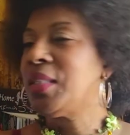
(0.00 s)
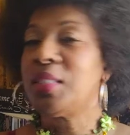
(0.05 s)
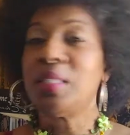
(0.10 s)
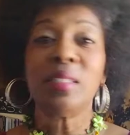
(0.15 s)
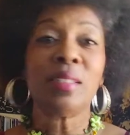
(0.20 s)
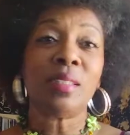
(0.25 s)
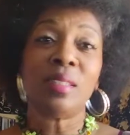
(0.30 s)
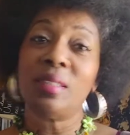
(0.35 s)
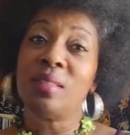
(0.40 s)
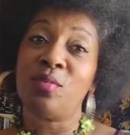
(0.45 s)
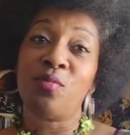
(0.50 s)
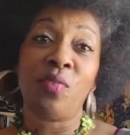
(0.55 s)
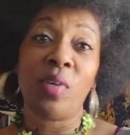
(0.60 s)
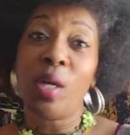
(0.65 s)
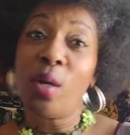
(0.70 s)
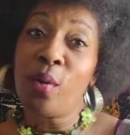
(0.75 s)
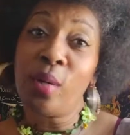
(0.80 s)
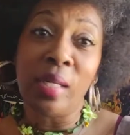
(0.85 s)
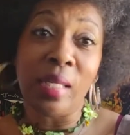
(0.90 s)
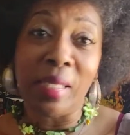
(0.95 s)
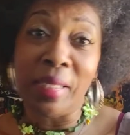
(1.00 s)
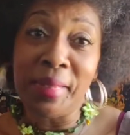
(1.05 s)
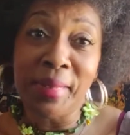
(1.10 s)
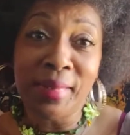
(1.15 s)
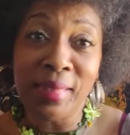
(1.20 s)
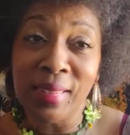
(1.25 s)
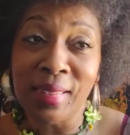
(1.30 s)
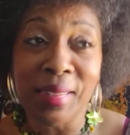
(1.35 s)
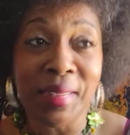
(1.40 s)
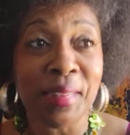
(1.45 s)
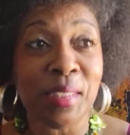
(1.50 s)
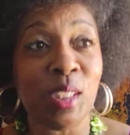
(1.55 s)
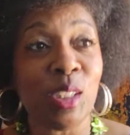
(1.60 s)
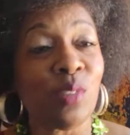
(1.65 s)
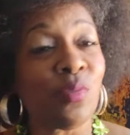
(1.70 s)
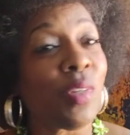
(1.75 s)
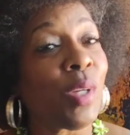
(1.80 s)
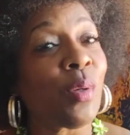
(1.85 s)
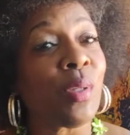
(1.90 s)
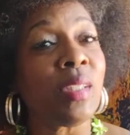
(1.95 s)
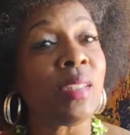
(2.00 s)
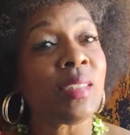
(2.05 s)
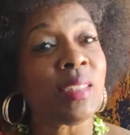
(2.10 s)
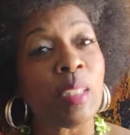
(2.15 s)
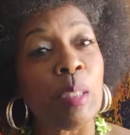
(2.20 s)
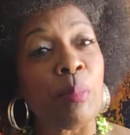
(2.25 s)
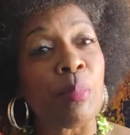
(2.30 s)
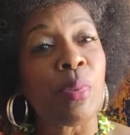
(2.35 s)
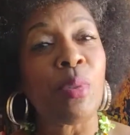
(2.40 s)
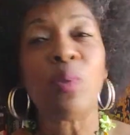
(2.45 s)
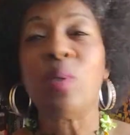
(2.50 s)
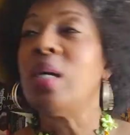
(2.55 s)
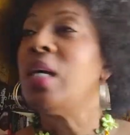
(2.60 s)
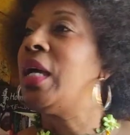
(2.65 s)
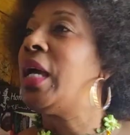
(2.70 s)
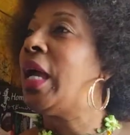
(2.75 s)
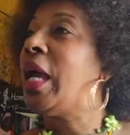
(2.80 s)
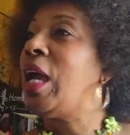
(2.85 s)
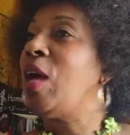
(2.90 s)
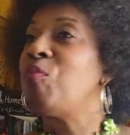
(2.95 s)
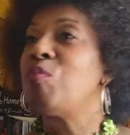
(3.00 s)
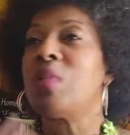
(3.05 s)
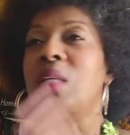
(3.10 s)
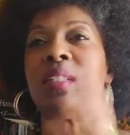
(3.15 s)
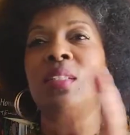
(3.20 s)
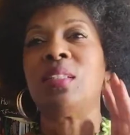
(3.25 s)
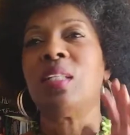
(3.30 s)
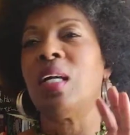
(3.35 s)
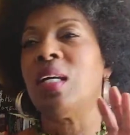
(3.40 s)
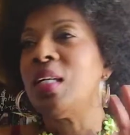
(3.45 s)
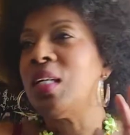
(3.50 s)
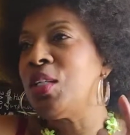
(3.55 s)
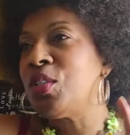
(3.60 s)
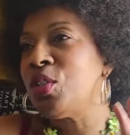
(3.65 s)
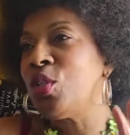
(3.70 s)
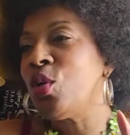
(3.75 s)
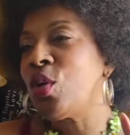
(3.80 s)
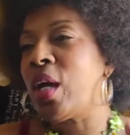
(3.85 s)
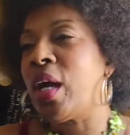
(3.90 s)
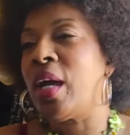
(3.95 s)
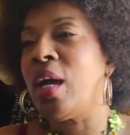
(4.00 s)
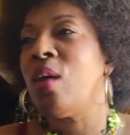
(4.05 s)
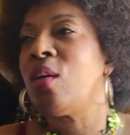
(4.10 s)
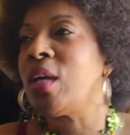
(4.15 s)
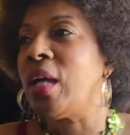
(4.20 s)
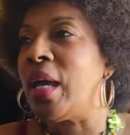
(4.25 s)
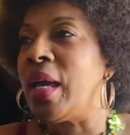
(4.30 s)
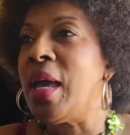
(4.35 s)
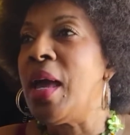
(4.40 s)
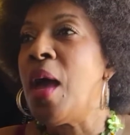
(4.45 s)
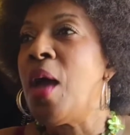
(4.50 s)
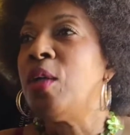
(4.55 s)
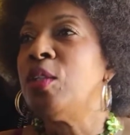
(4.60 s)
This is very easy. This is very simple you okay? Okay.